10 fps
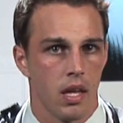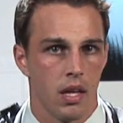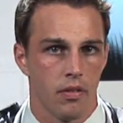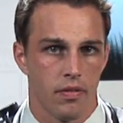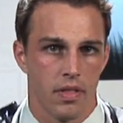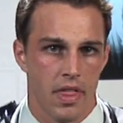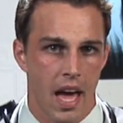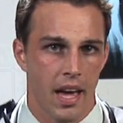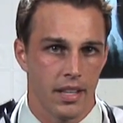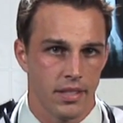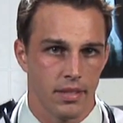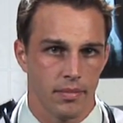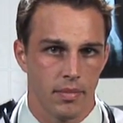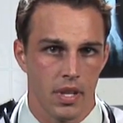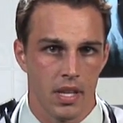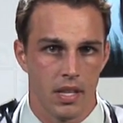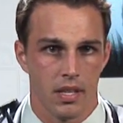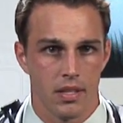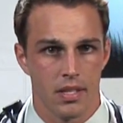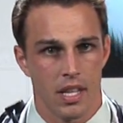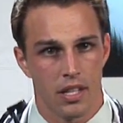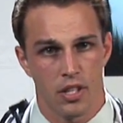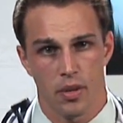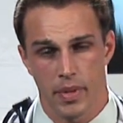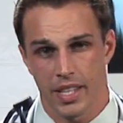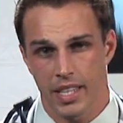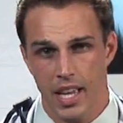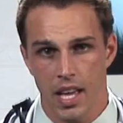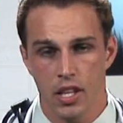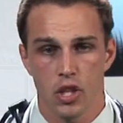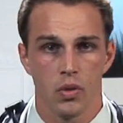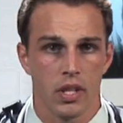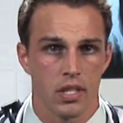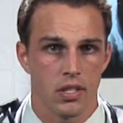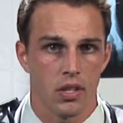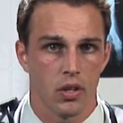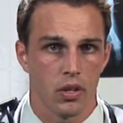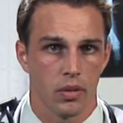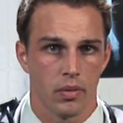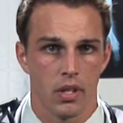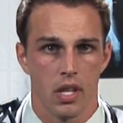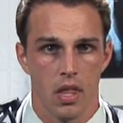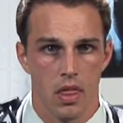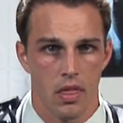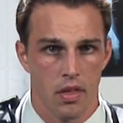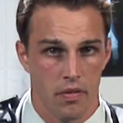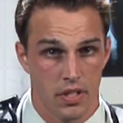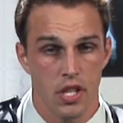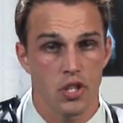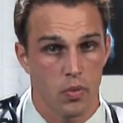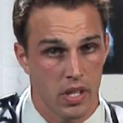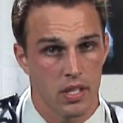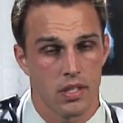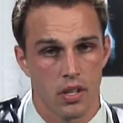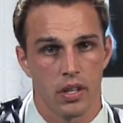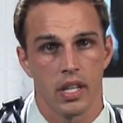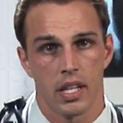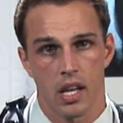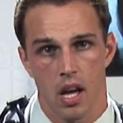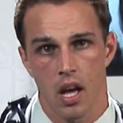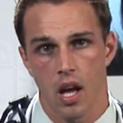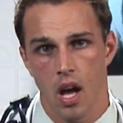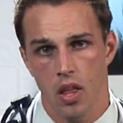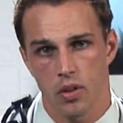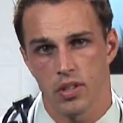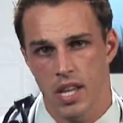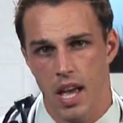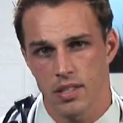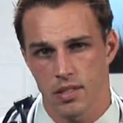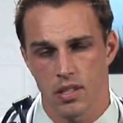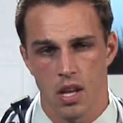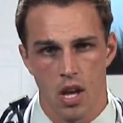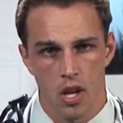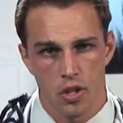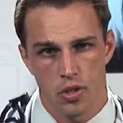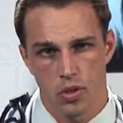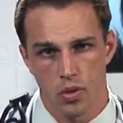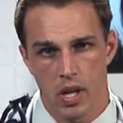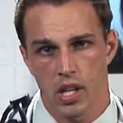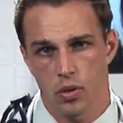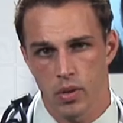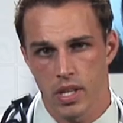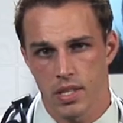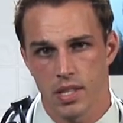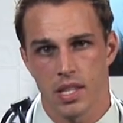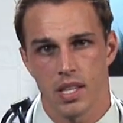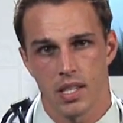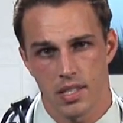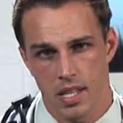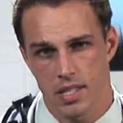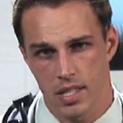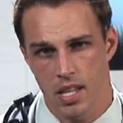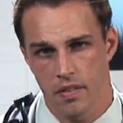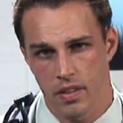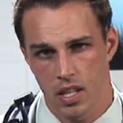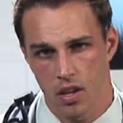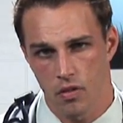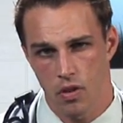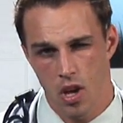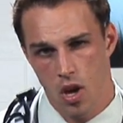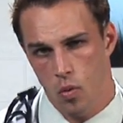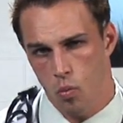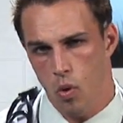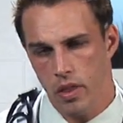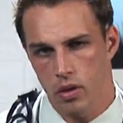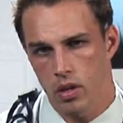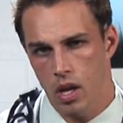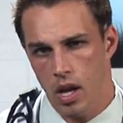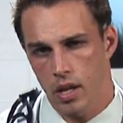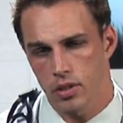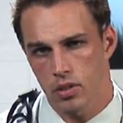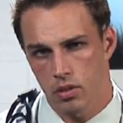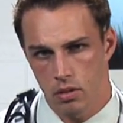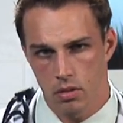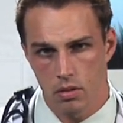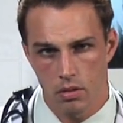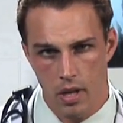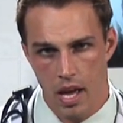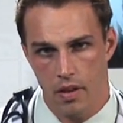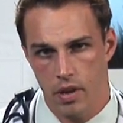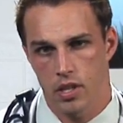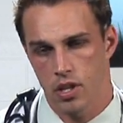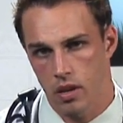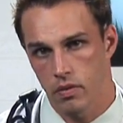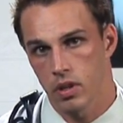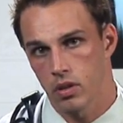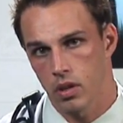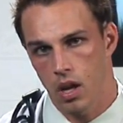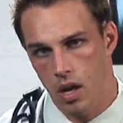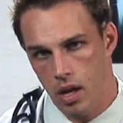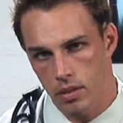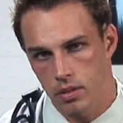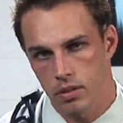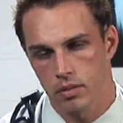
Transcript: If that is indeterminate again, you'd consider, the physician would consider getting other tests to increase the sensitivity of whether or not you have HIV or not.